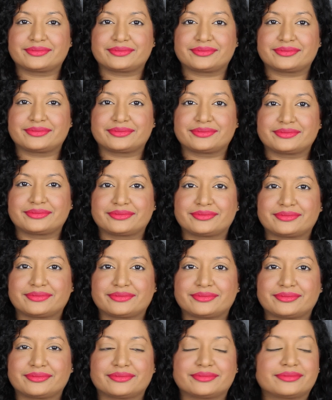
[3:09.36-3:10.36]

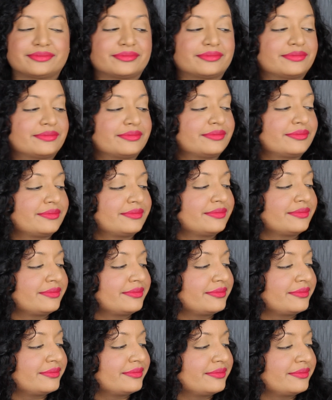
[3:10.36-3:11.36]

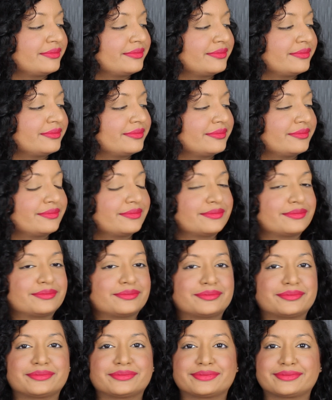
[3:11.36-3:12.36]

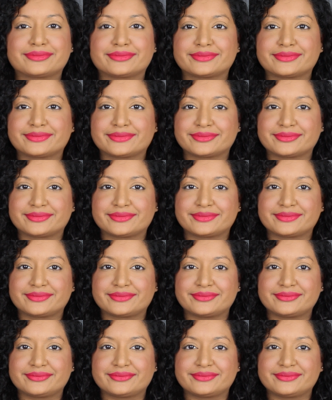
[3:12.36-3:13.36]

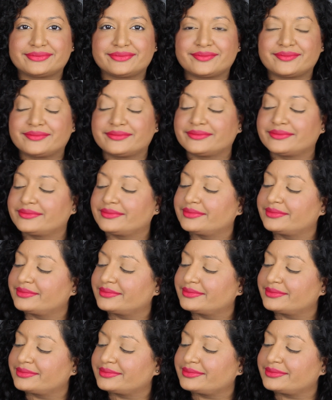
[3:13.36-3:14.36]

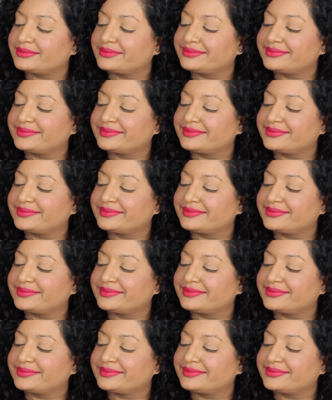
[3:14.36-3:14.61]
[no speech]